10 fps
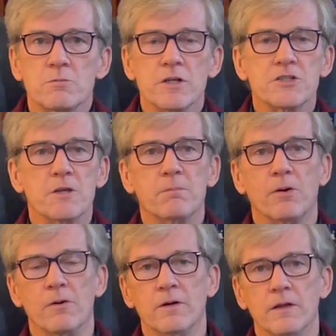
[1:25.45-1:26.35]
pretty
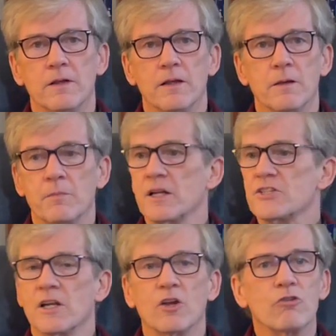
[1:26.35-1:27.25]
simple, but it's
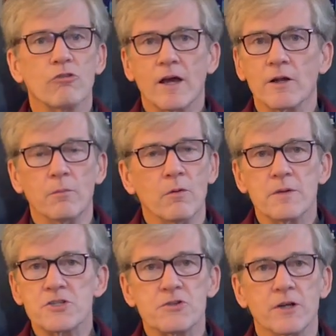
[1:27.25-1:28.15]
an incredible
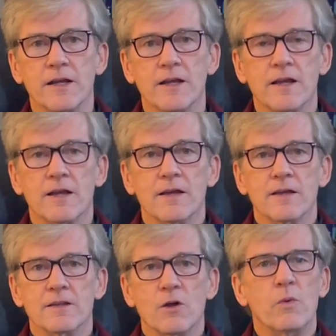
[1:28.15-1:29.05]
mystery.
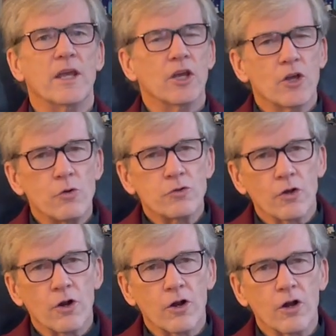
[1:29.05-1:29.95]
That we can go to
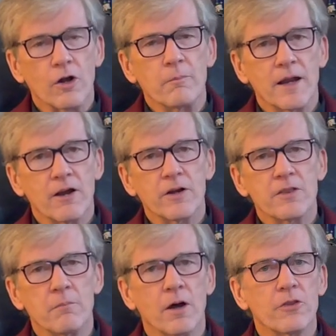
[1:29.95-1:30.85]
her, Mary,
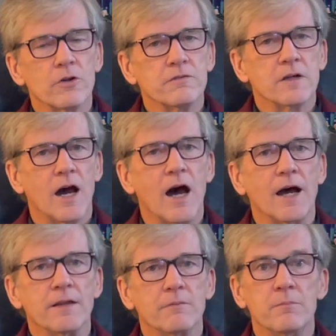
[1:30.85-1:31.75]
the Mother of God,
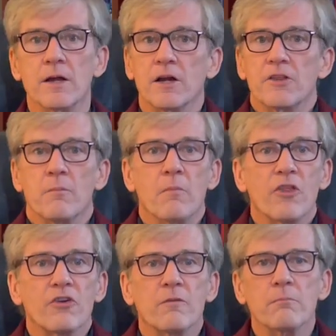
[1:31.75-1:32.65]
Mary, the
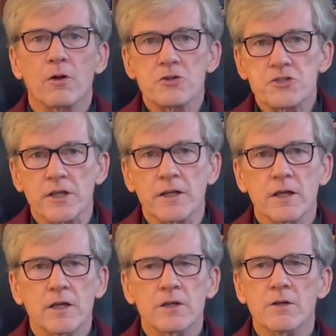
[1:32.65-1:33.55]
Mother of Mercy.
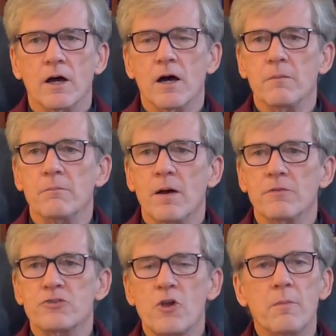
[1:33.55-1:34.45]

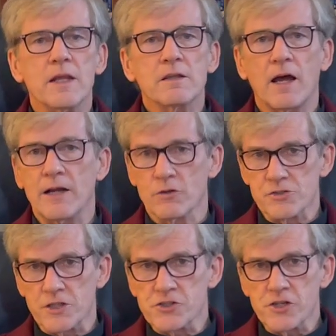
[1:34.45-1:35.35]
So many
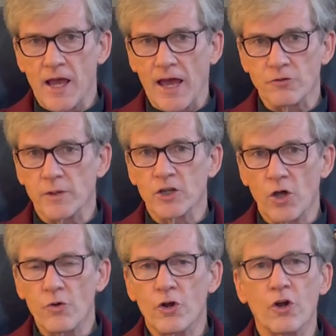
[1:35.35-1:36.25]
titles that she has. We can
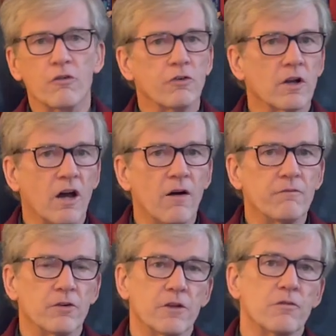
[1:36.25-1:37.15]
go to her for
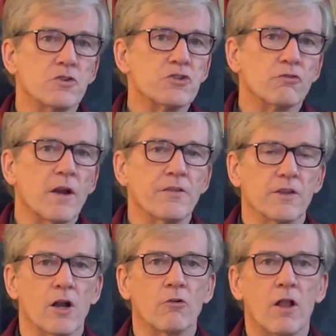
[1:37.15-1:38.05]
comfort and for strength
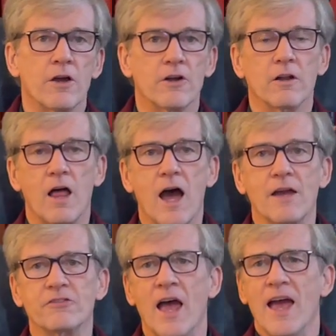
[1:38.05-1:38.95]
in our
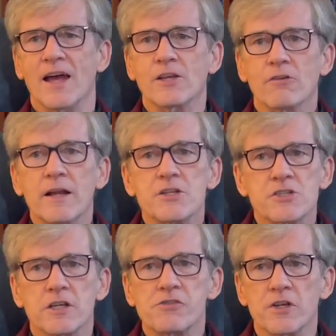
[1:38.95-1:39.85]
lives. And the
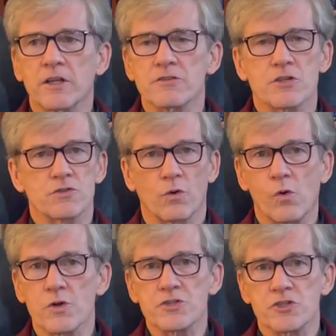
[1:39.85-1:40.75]
greatest gift she gives us, of
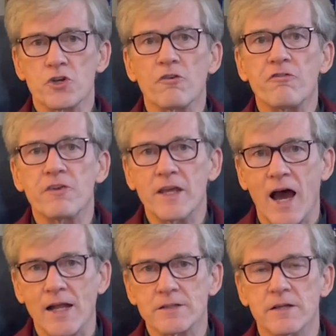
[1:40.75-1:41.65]
course, is her
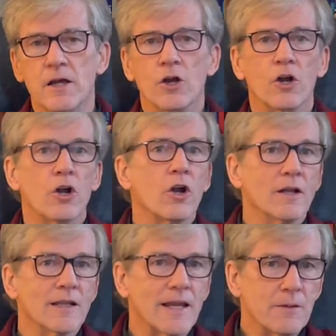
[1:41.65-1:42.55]
fiat, her
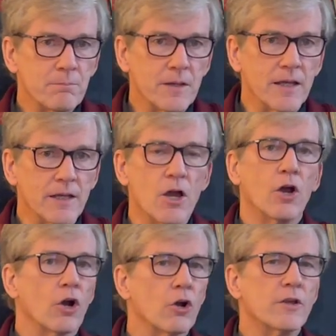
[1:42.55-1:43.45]
let it be,
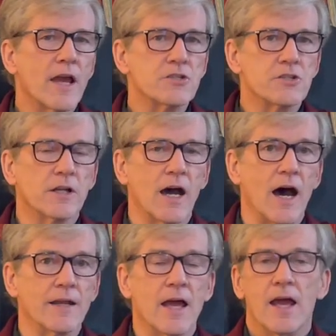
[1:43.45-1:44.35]
her yes to
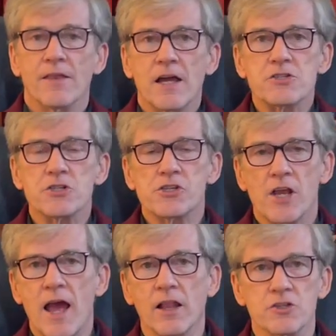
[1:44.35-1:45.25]
God. And that's the
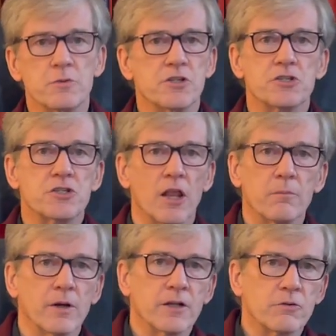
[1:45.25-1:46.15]
challenge. We just
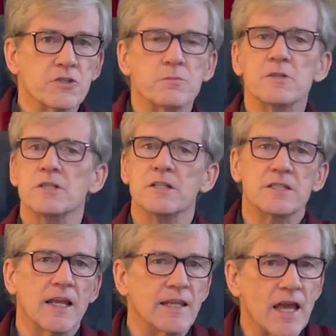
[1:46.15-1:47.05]
celebrated Christmas and
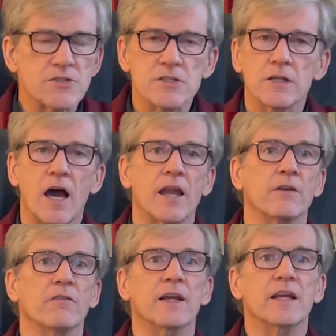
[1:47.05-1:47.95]
saying yes to God and
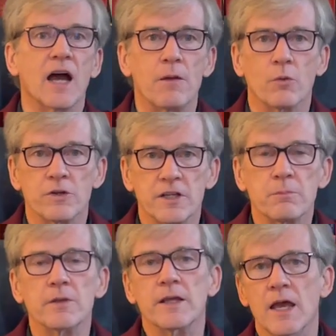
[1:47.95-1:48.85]
inviting God more
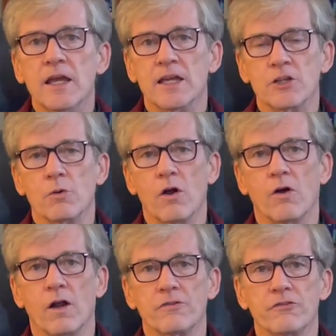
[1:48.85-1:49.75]
deeply into our
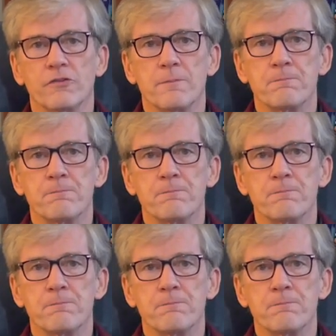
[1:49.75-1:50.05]
hearts.